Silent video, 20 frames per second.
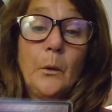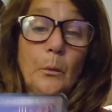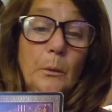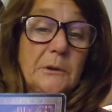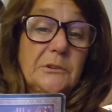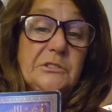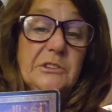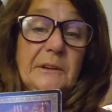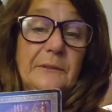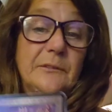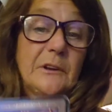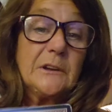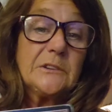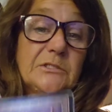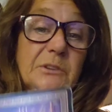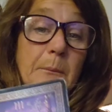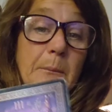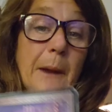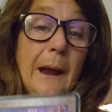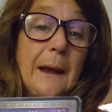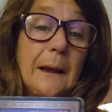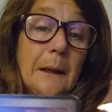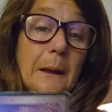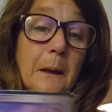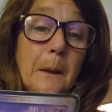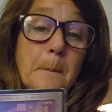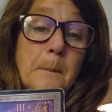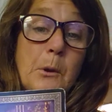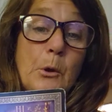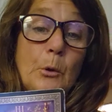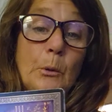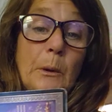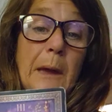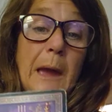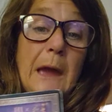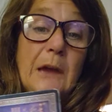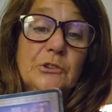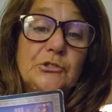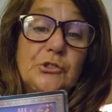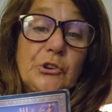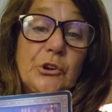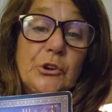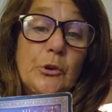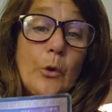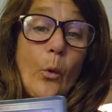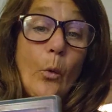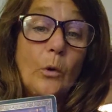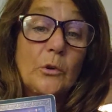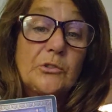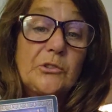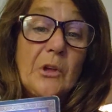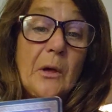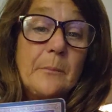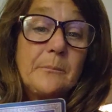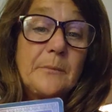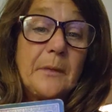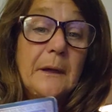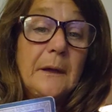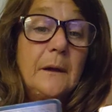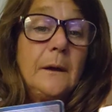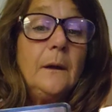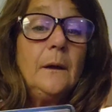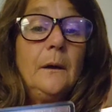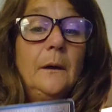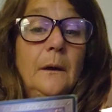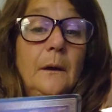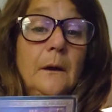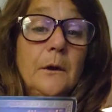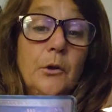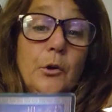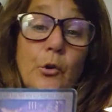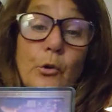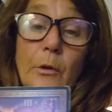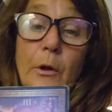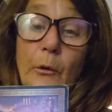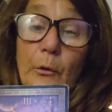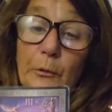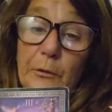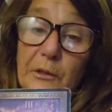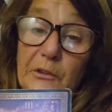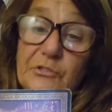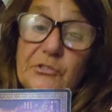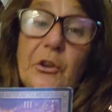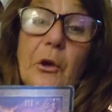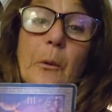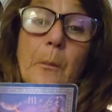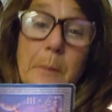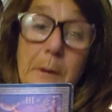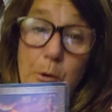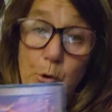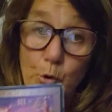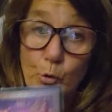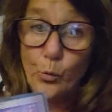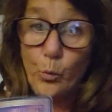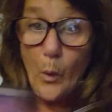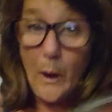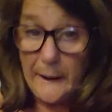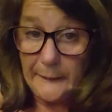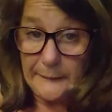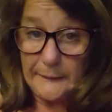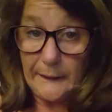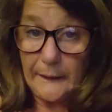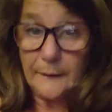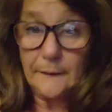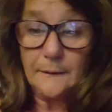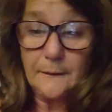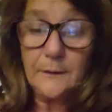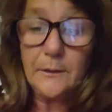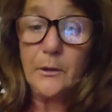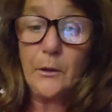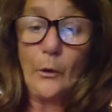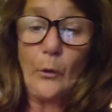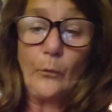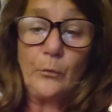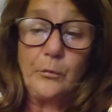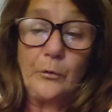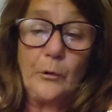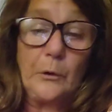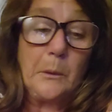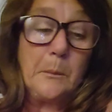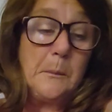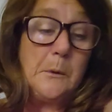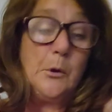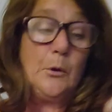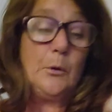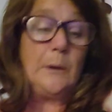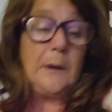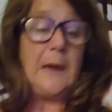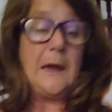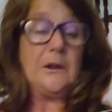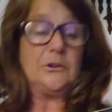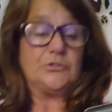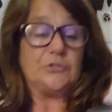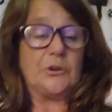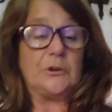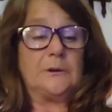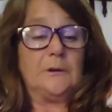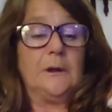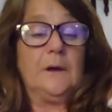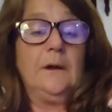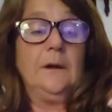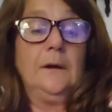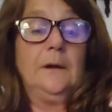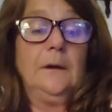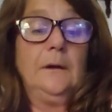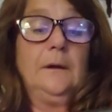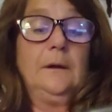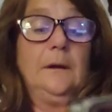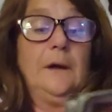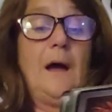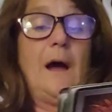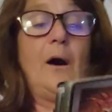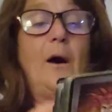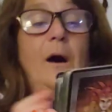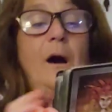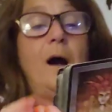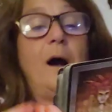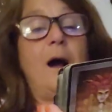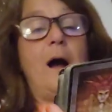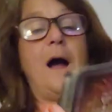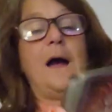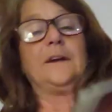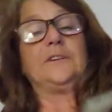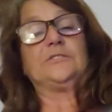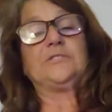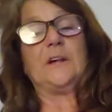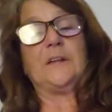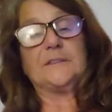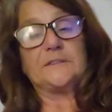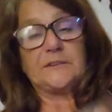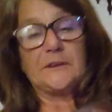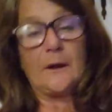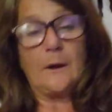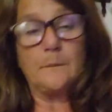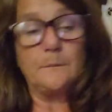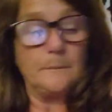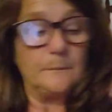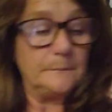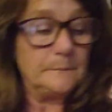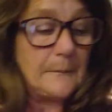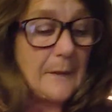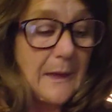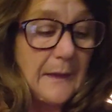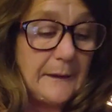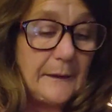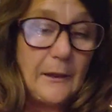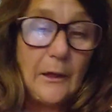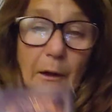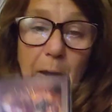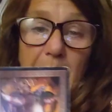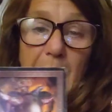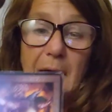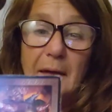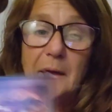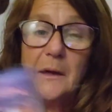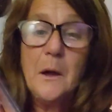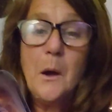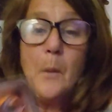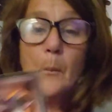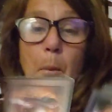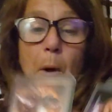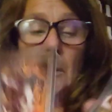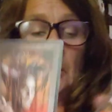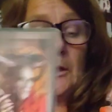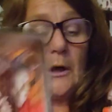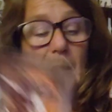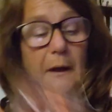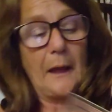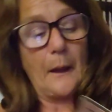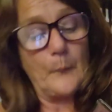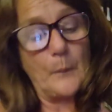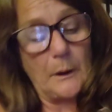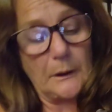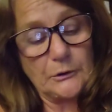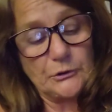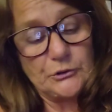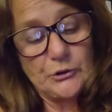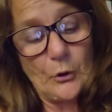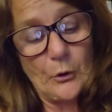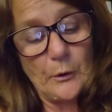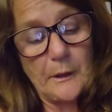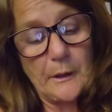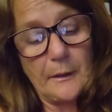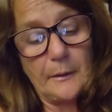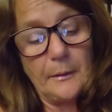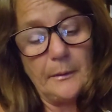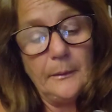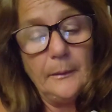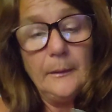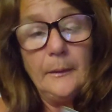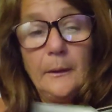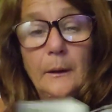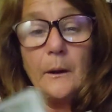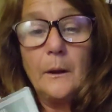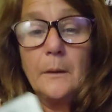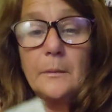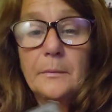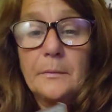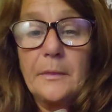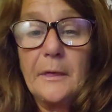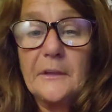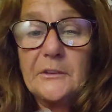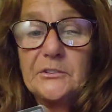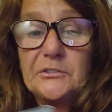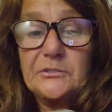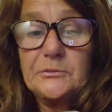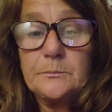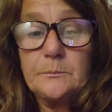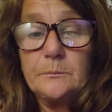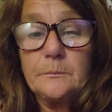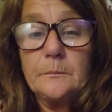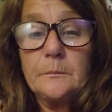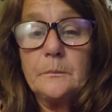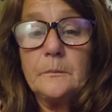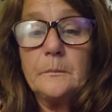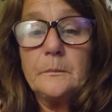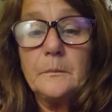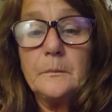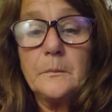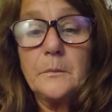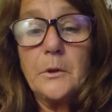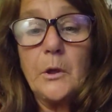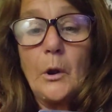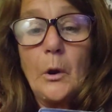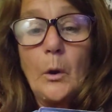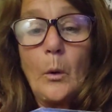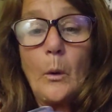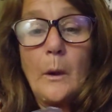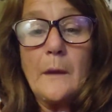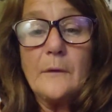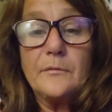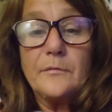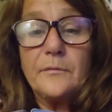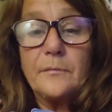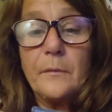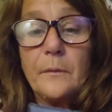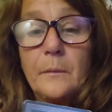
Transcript: receiving some kind of communication or something you, or this could be you waiting you know for communication oh i said something and look at but look i want to show you this you know if